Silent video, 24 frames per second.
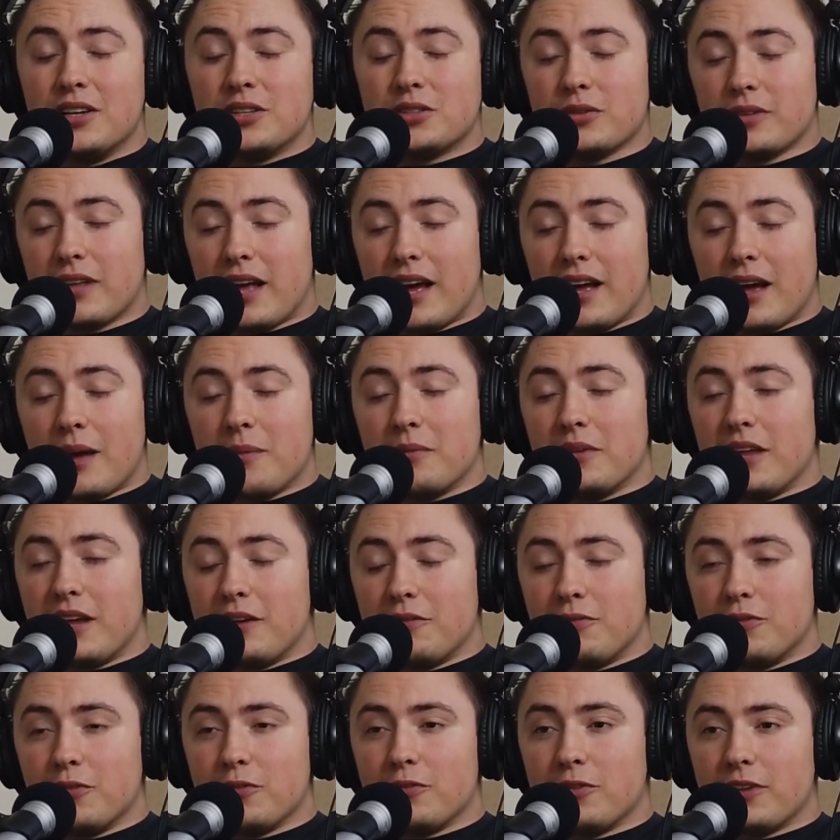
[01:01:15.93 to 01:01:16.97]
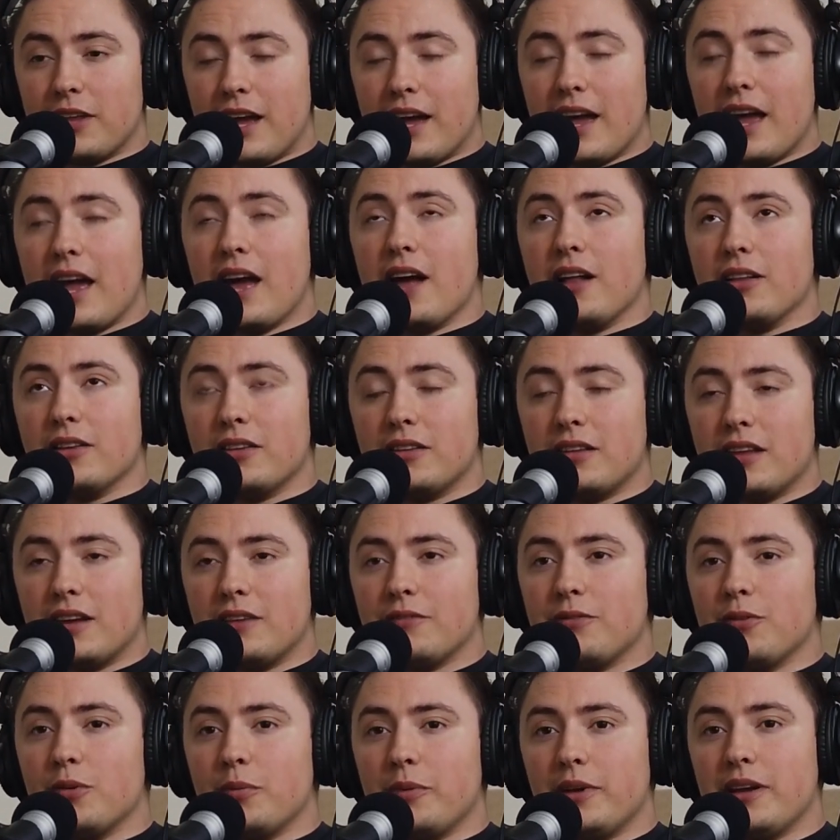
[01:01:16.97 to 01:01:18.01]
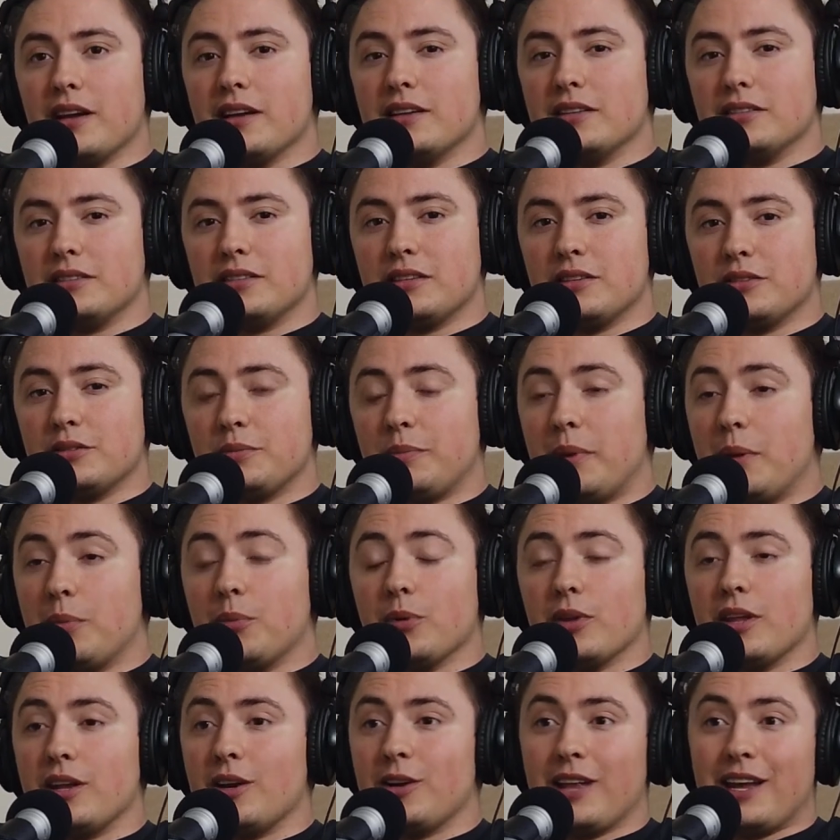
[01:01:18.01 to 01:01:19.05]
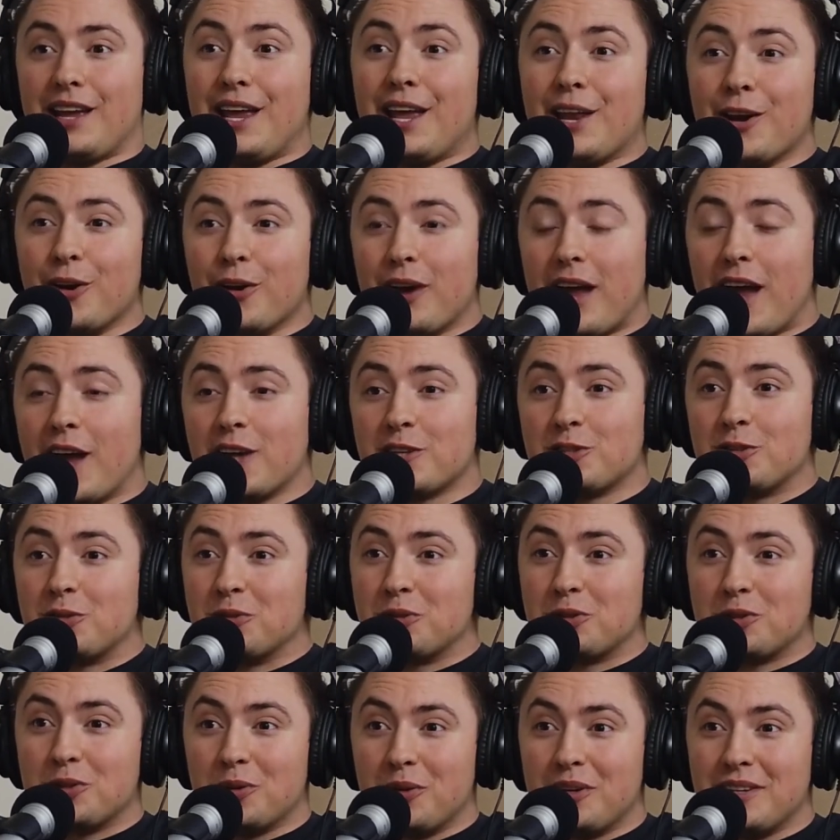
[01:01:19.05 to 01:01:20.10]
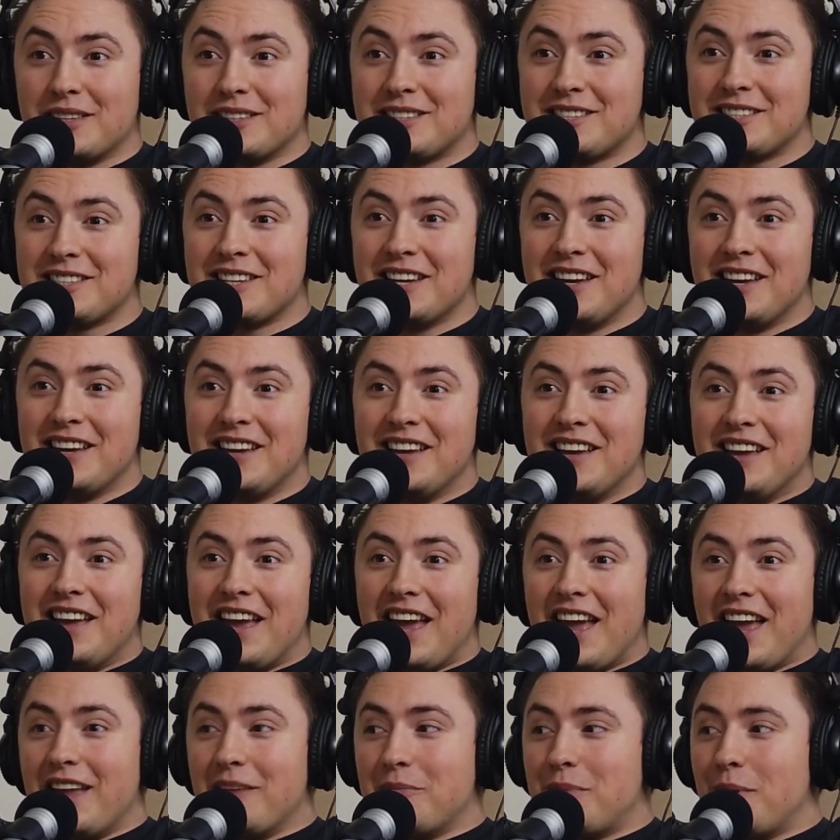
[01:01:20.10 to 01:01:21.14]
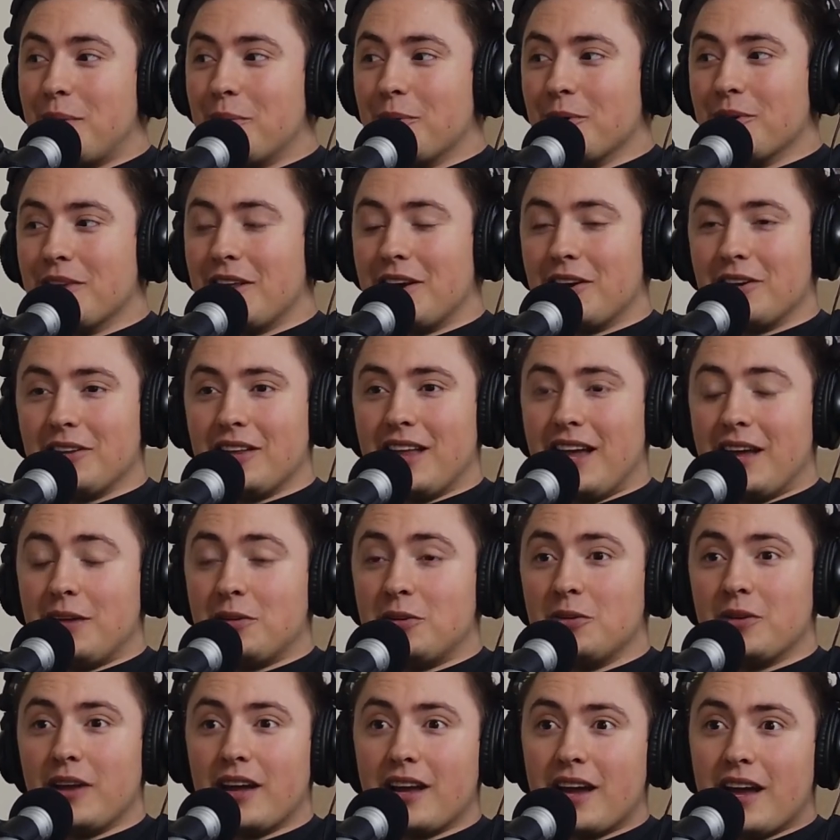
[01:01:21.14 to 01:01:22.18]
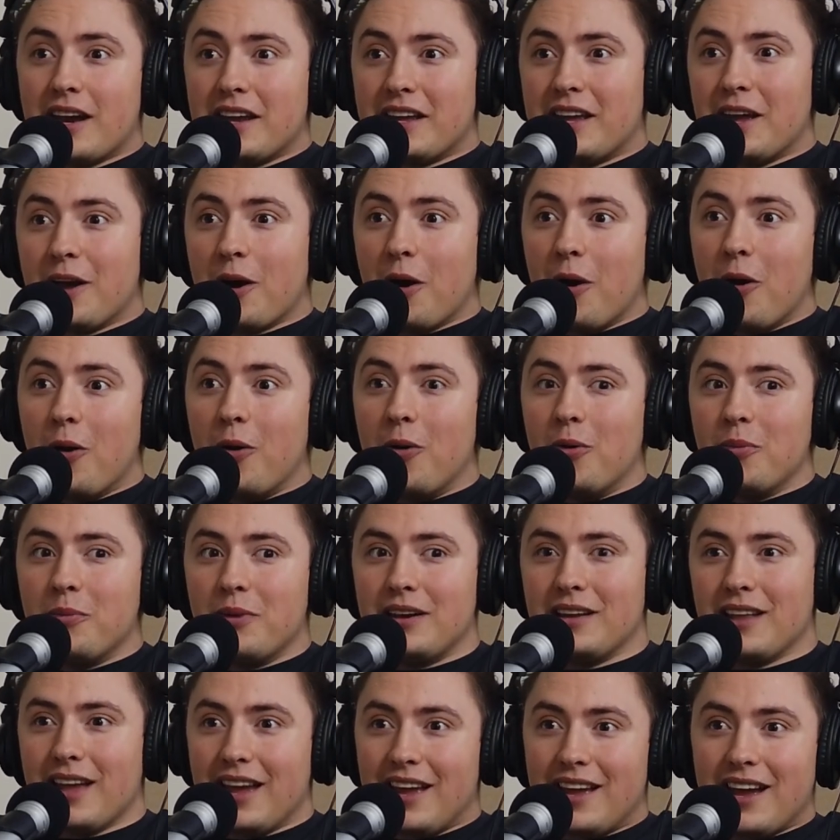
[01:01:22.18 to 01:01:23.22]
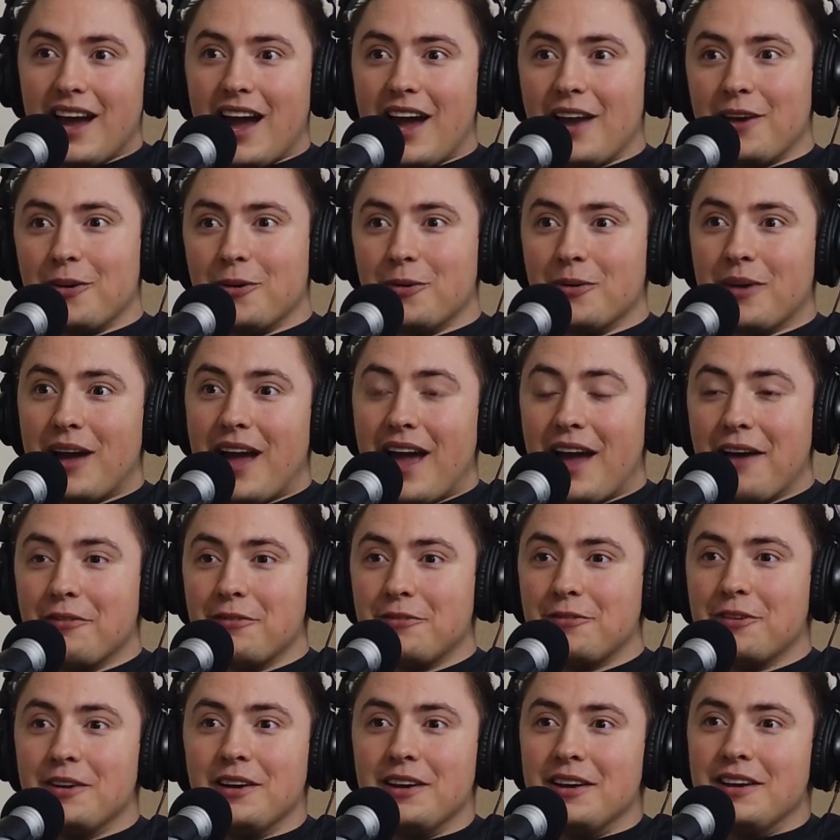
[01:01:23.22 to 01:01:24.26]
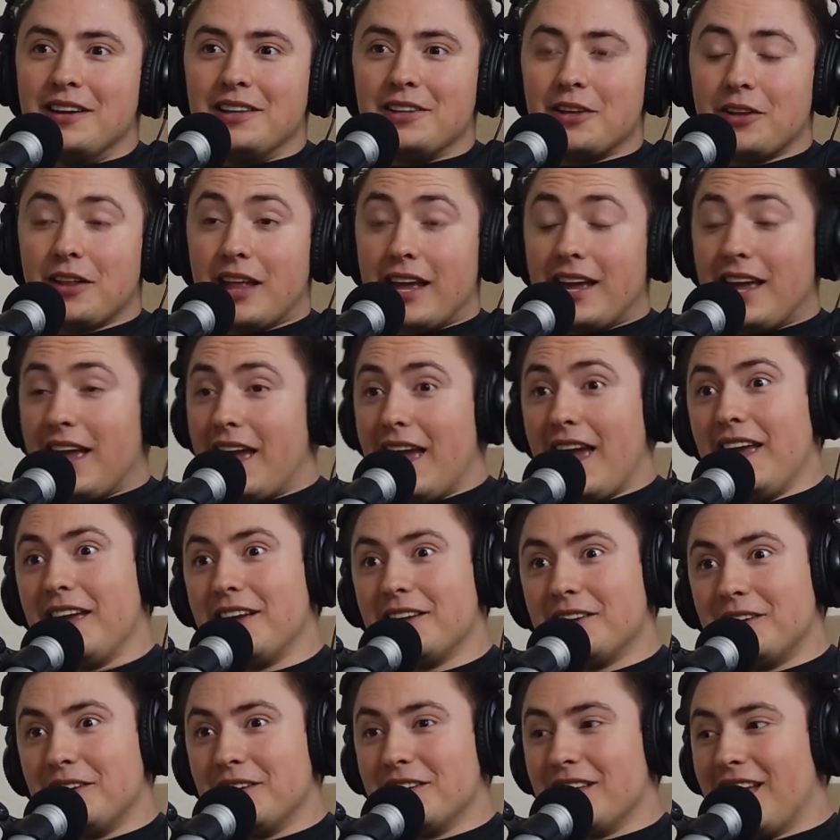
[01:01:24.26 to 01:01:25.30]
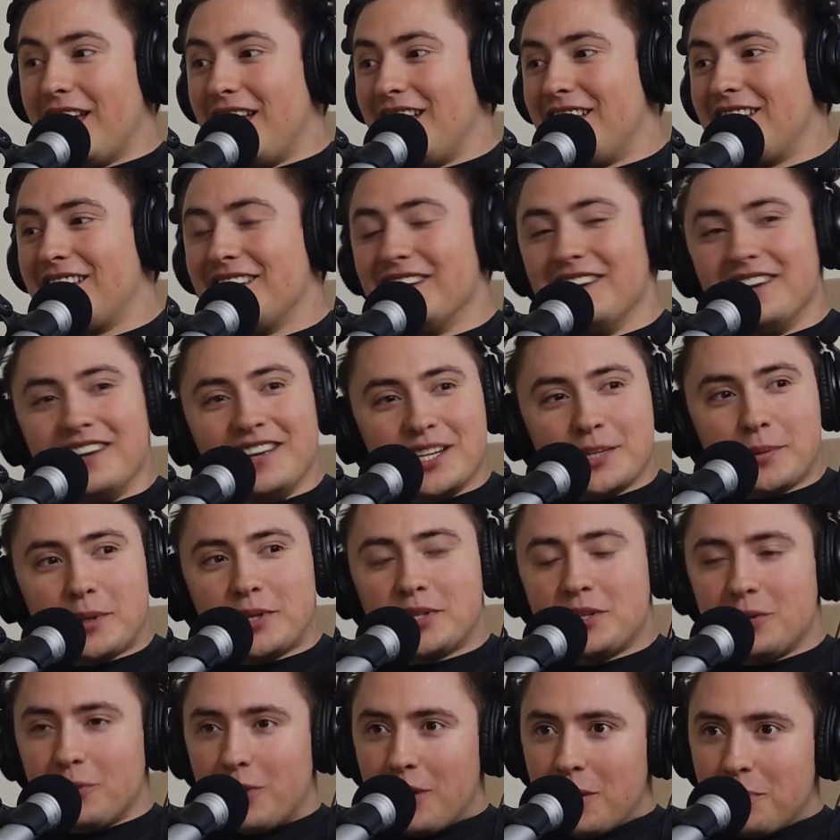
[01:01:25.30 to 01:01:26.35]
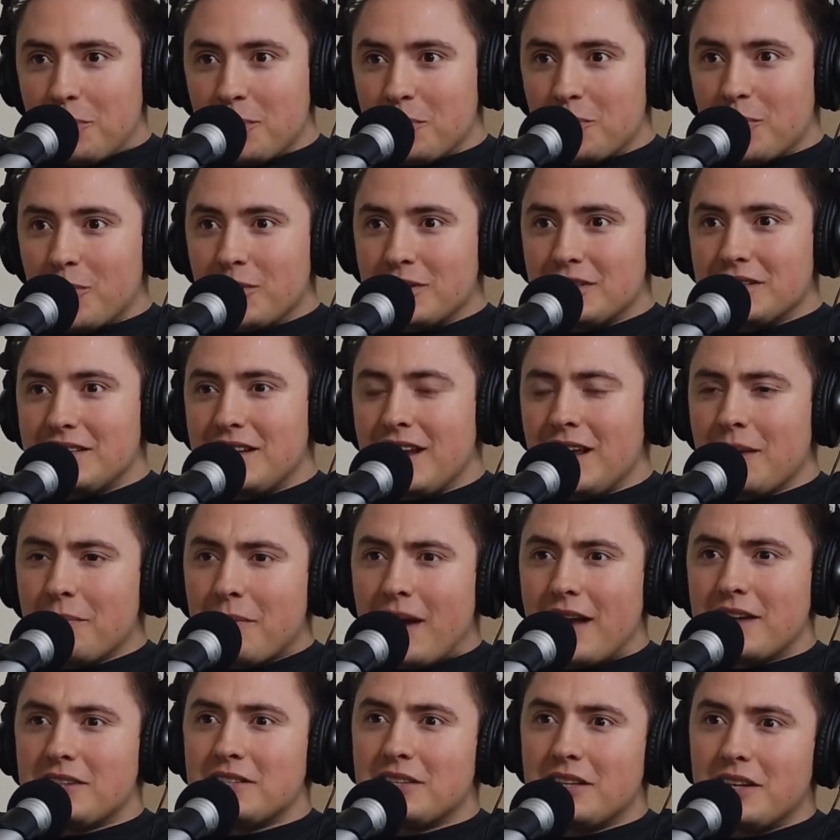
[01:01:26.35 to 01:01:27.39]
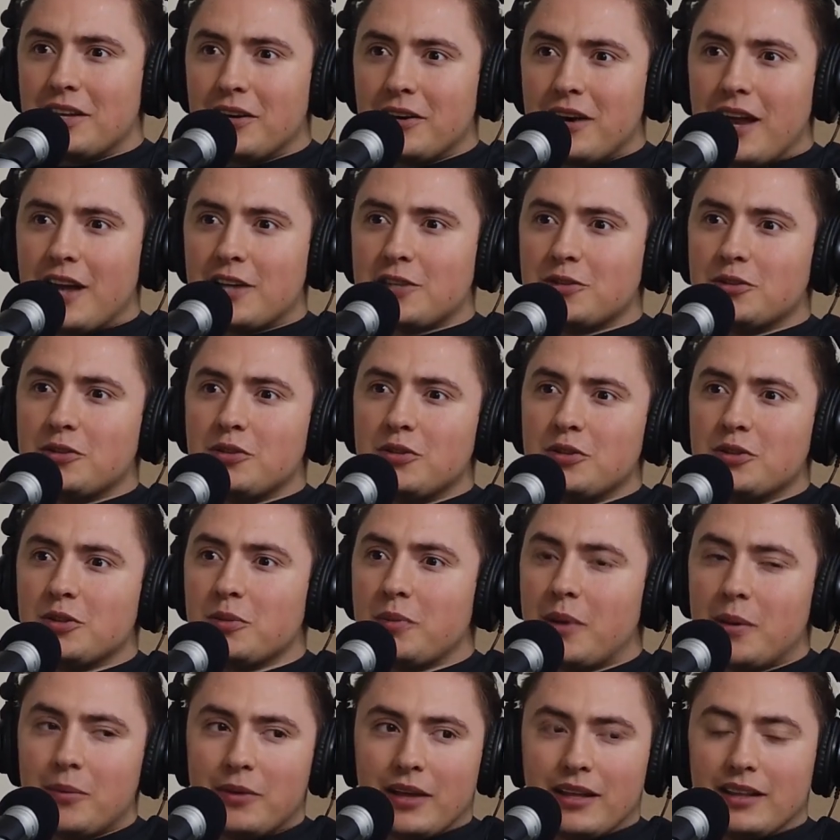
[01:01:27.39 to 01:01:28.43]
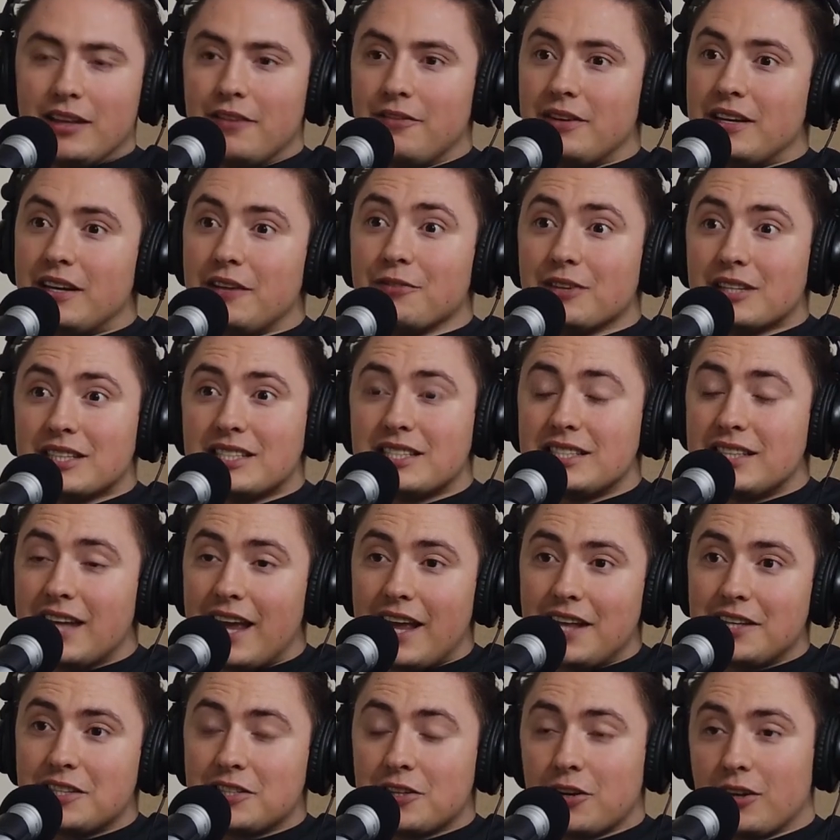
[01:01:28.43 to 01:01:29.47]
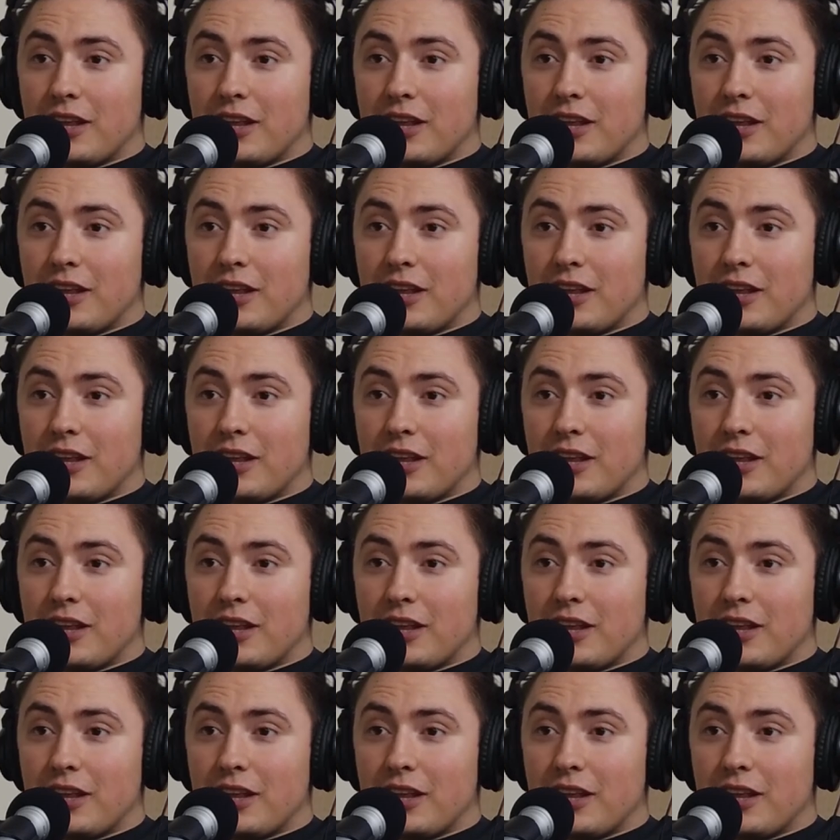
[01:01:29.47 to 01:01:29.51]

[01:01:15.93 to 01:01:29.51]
So that I'm thankful for that. Hella thankful because there's people that are like international students and people that are like, dude, I got to get home. And like, I don't have, they're like, hey, you like, especially up in Boise State, imagine the international students or people that live in different states.